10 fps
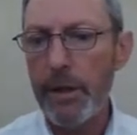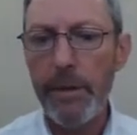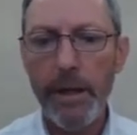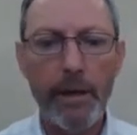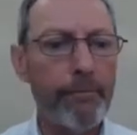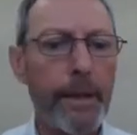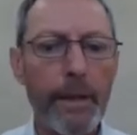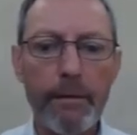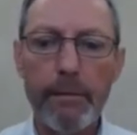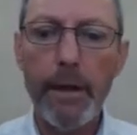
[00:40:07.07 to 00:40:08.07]
I mean, I've
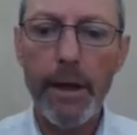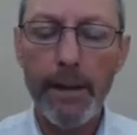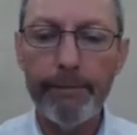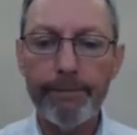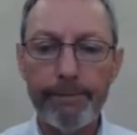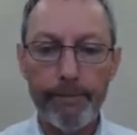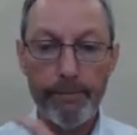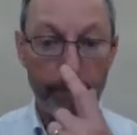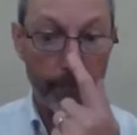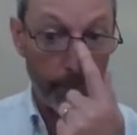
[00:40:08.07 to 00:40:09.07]
been um,
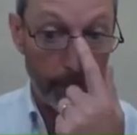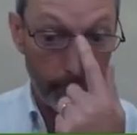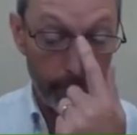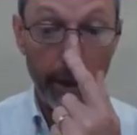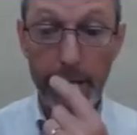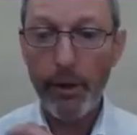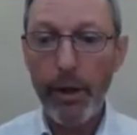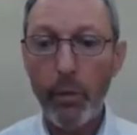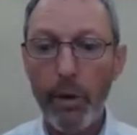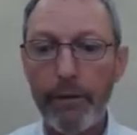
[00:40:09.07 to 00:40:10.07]
telling you
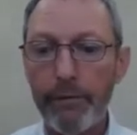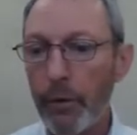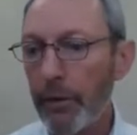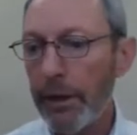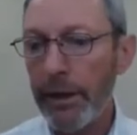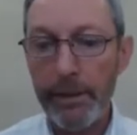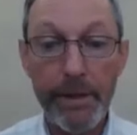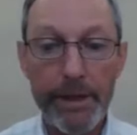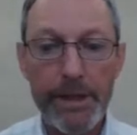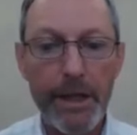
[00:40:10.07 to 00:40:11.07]
how wonderful the, the
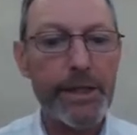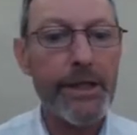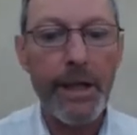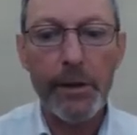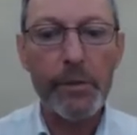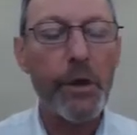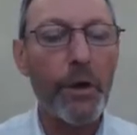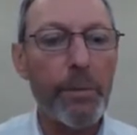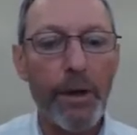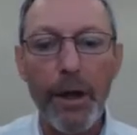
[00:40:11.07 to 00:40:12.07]
PCA's technical
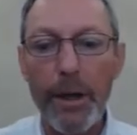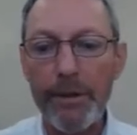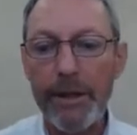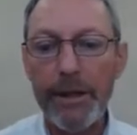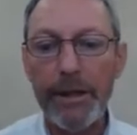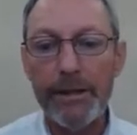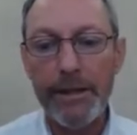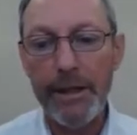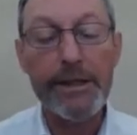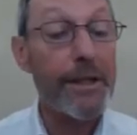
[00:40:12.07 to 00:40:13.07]
document library
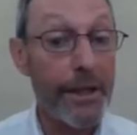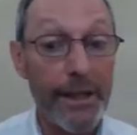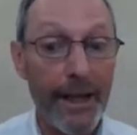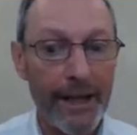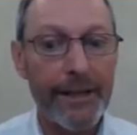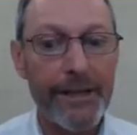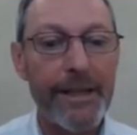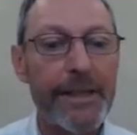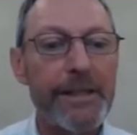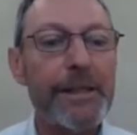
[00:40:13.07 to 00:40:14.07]
is, and it, and it
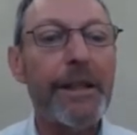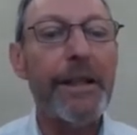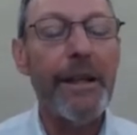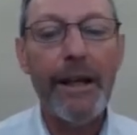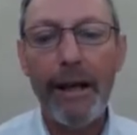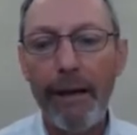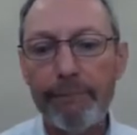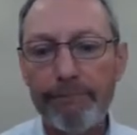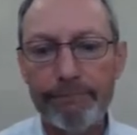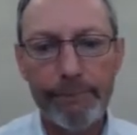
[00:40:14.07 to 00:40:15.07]
is.
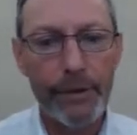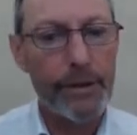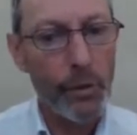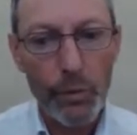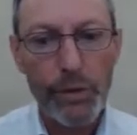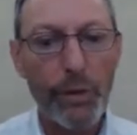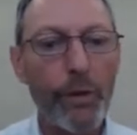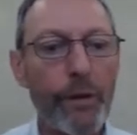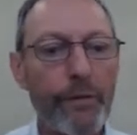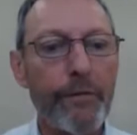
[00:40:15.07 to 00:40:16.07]
Um, but there's also a
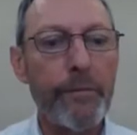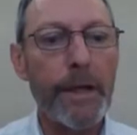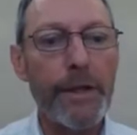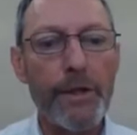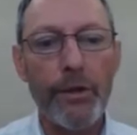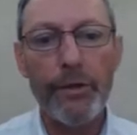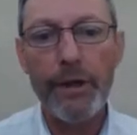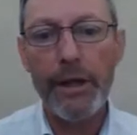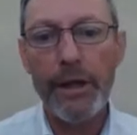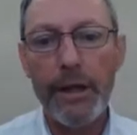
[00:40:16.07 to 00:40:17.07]
lot of information on
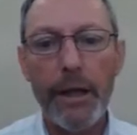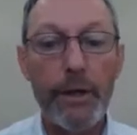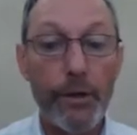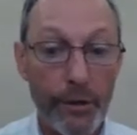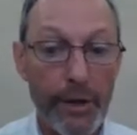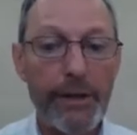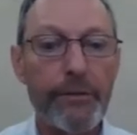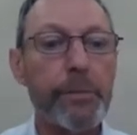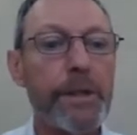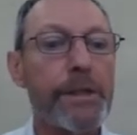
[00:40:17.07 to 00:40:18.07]
the uh,
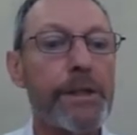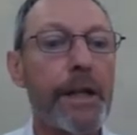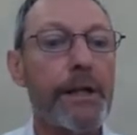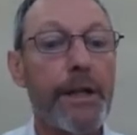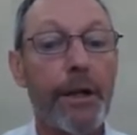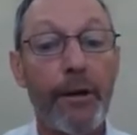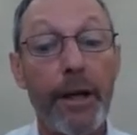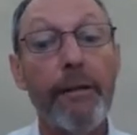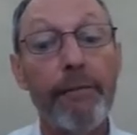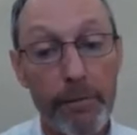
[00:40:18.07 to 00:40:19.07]
non-native species
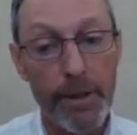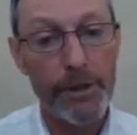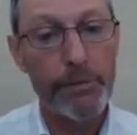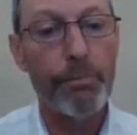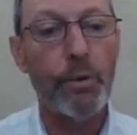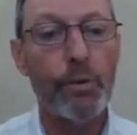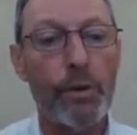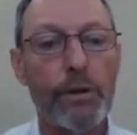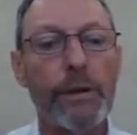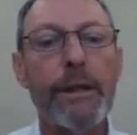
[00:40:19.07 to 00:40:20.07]
secretariat information
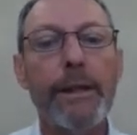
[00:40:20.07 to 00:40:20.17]
portal.